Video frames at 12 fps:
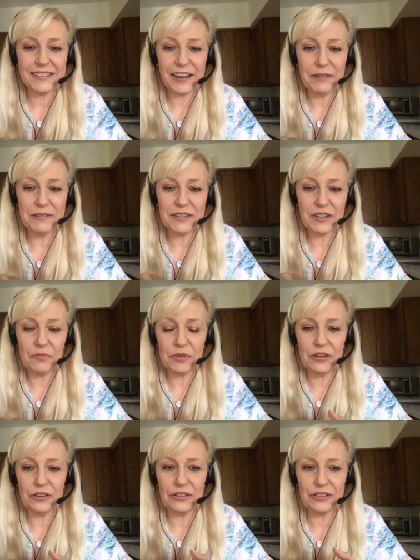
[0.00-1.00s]
Simon's
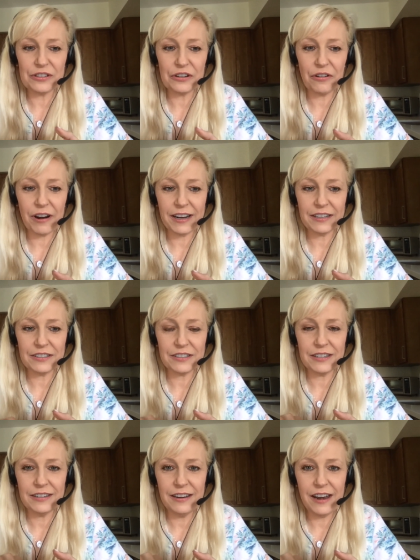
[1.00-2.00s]
computer just
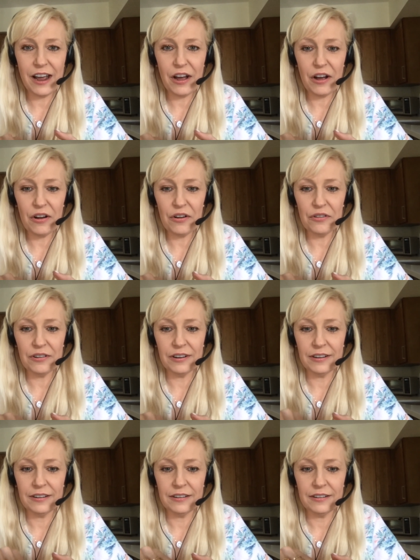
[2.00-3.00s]
crashed.
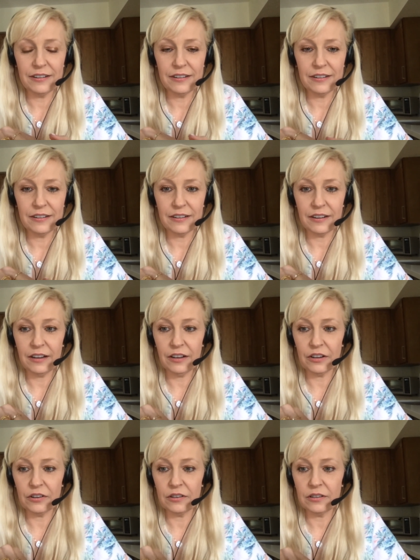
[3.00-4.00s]
No.
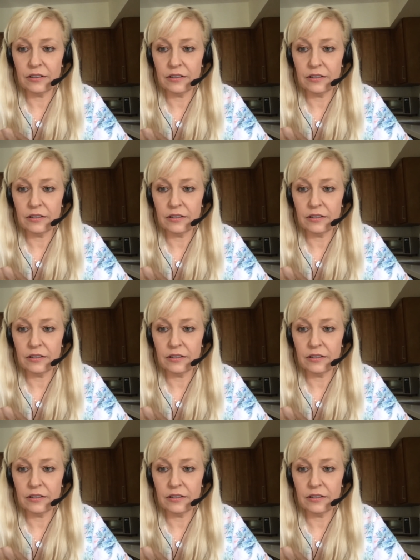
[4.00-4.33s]
Uh-oh.